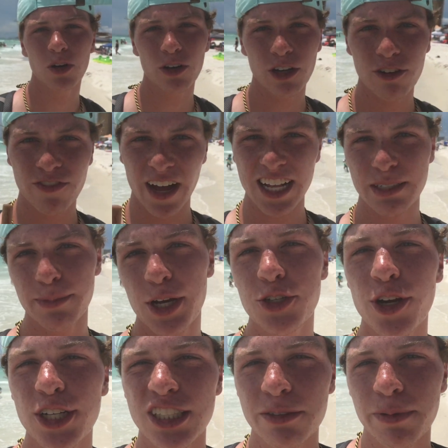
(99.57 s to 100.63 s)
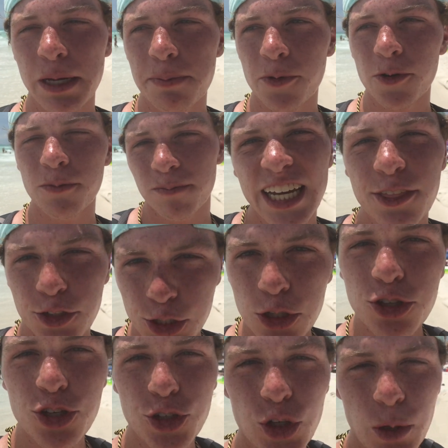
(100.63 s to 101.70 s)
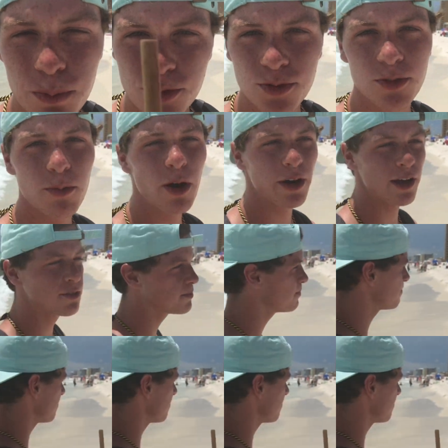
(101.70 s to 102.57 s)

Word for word: We're gonna go find some interesting people, get the juicy scoops. Come on, guys.